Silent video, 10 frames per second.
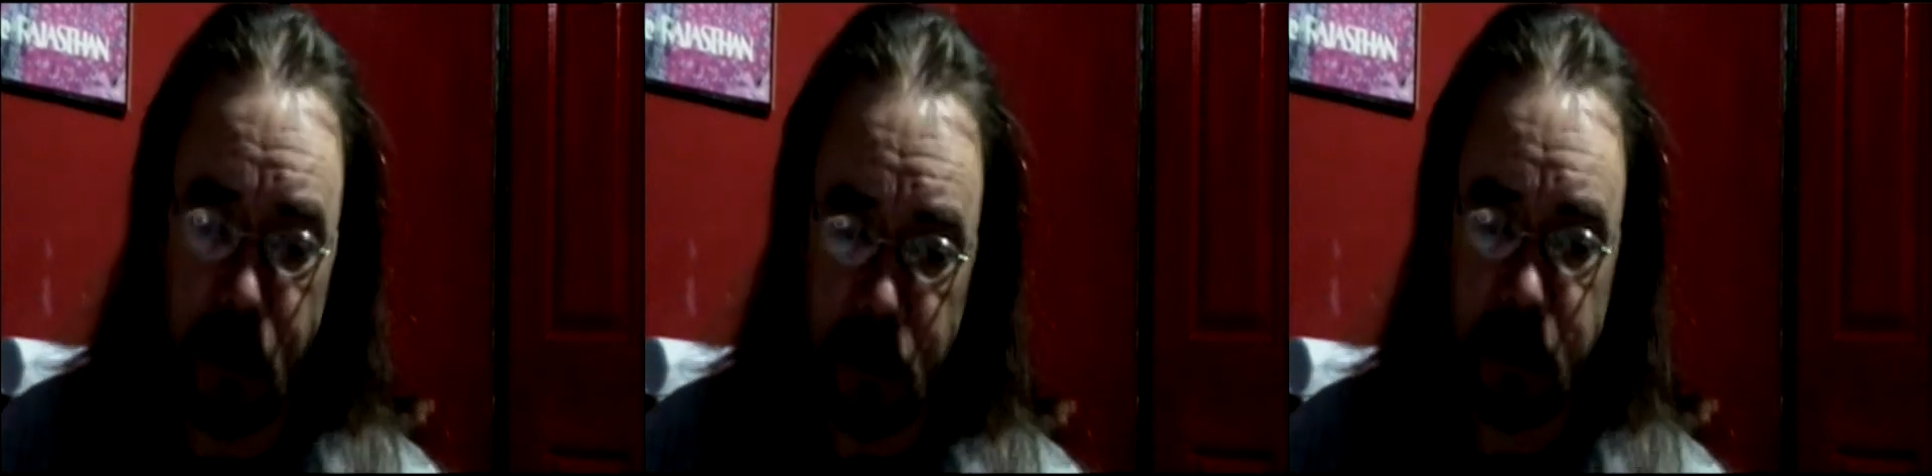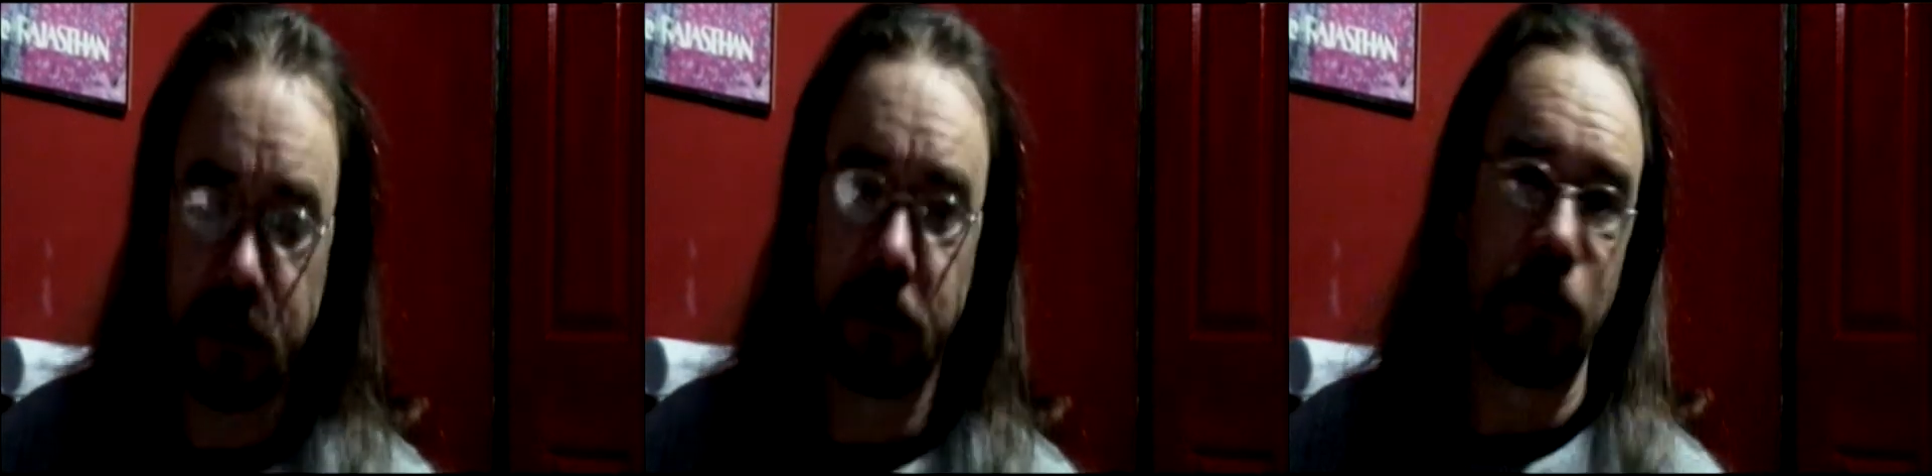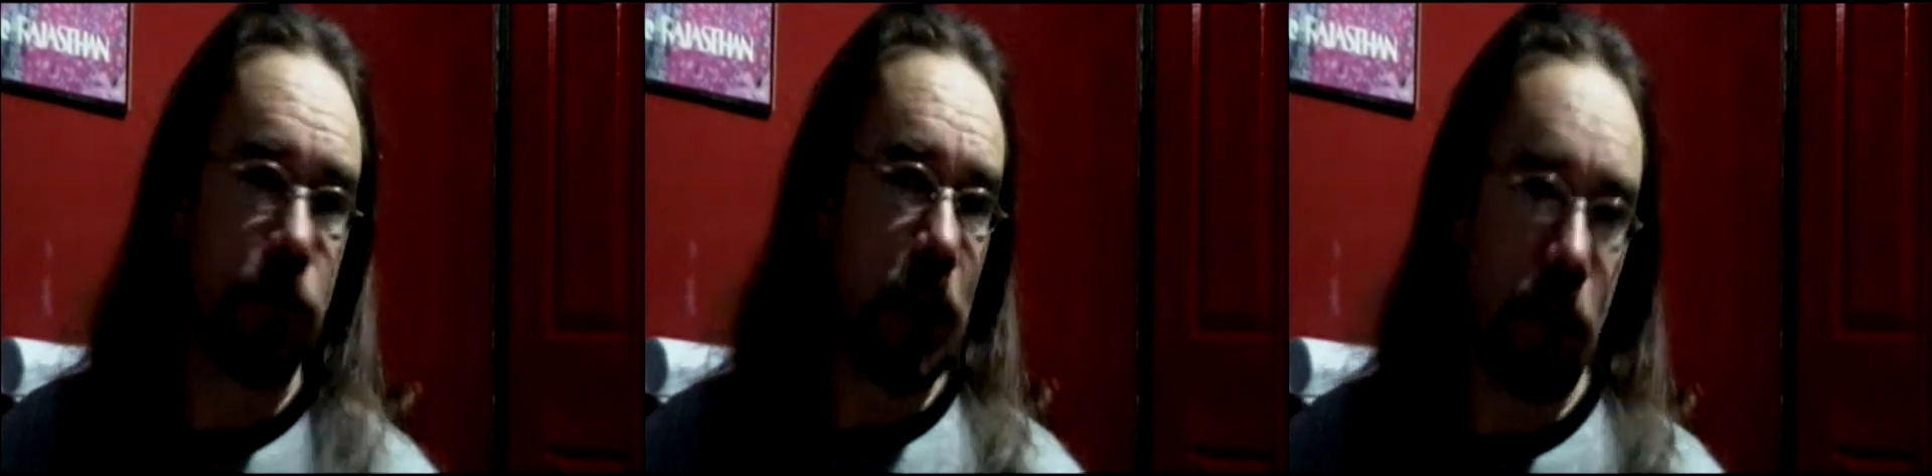book,
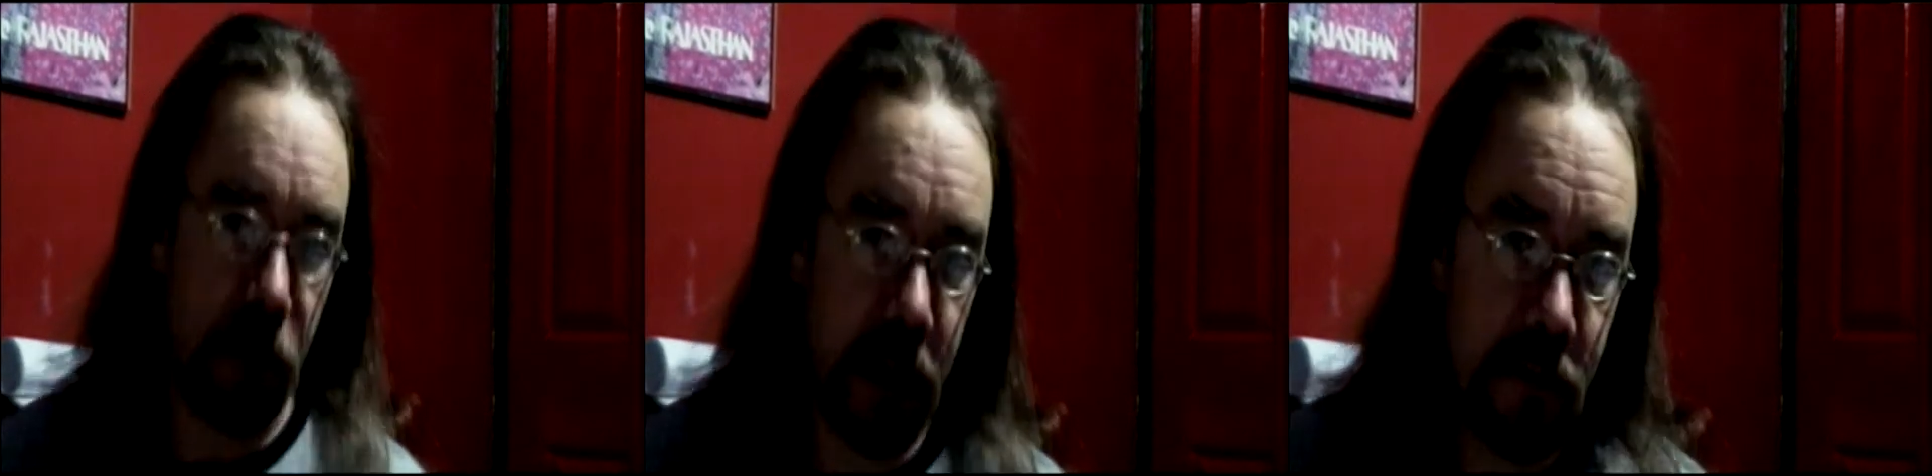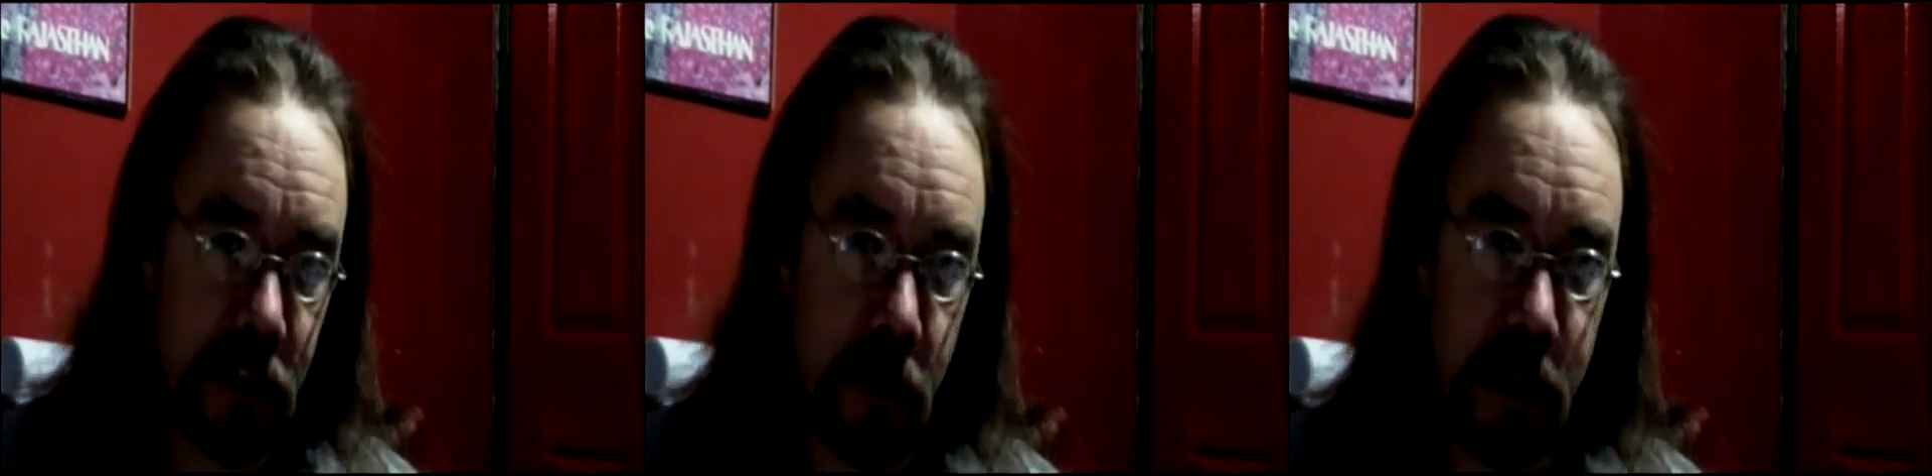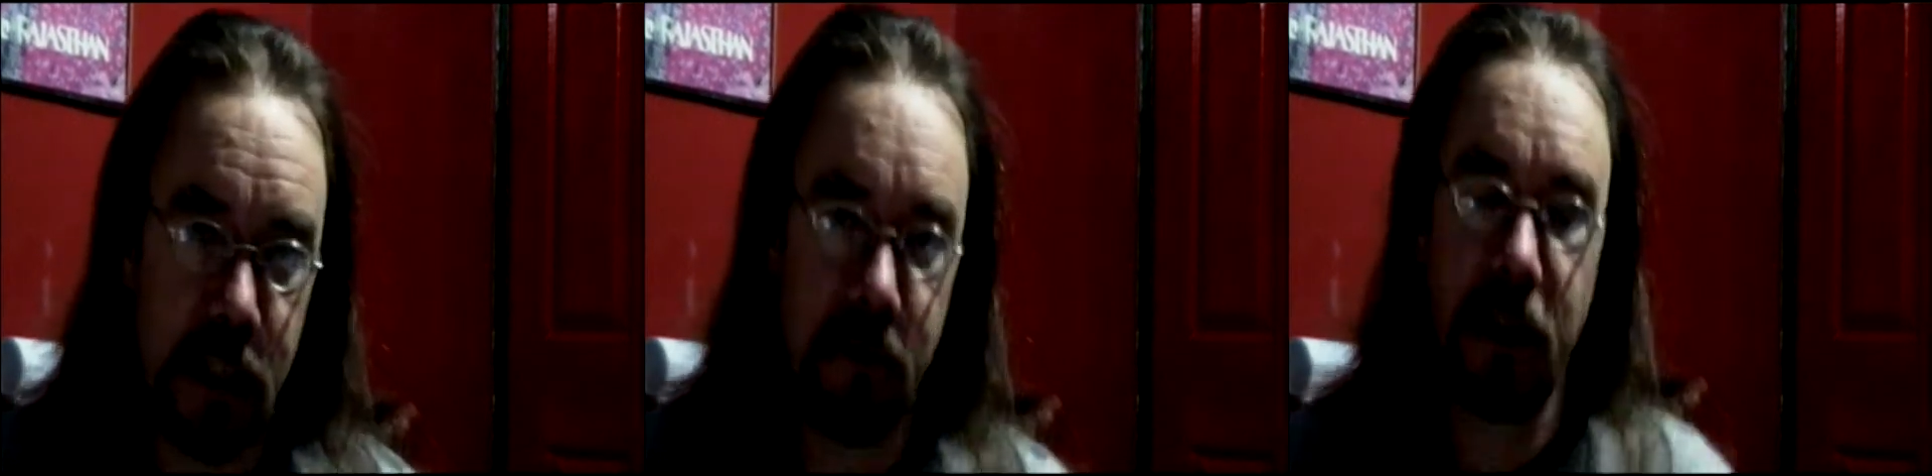then you read for
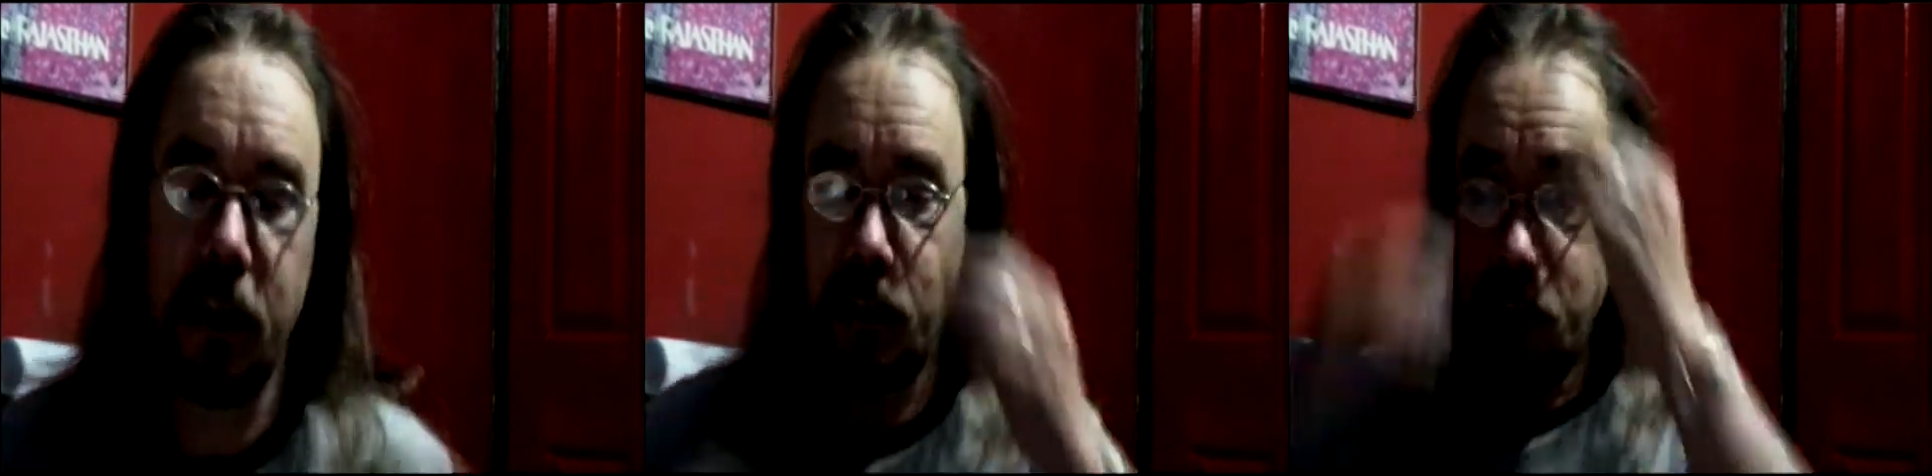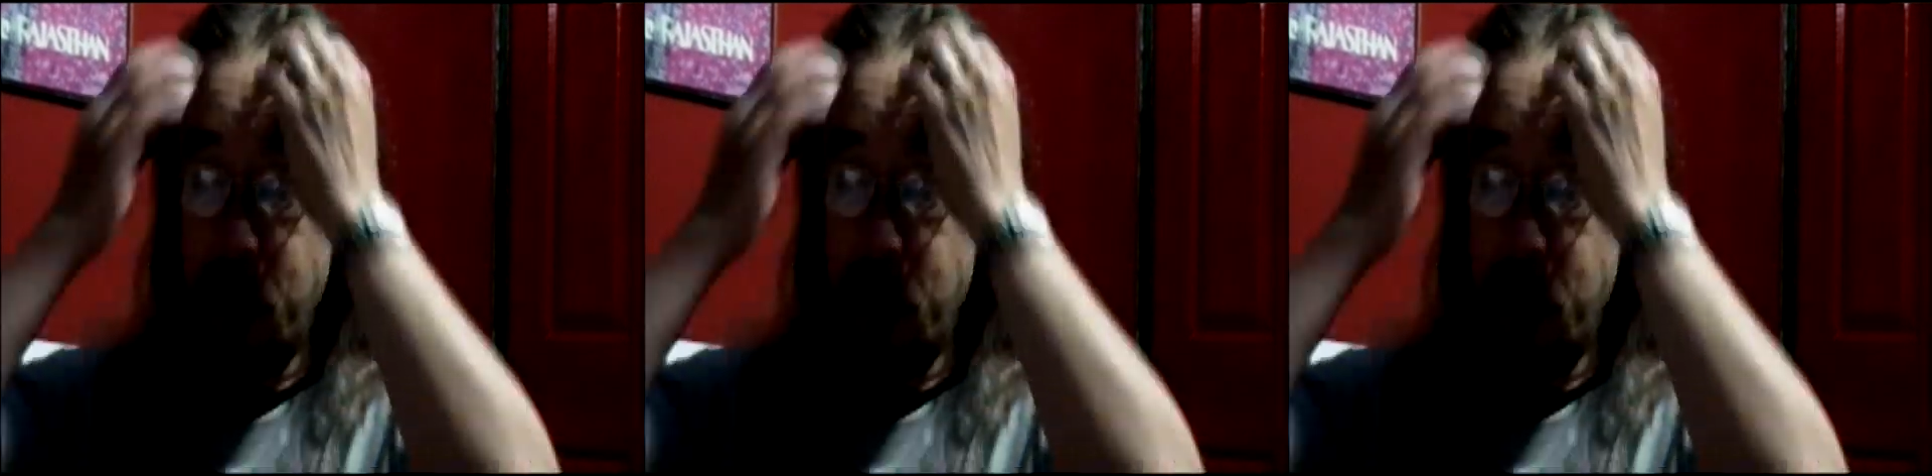20 minutes.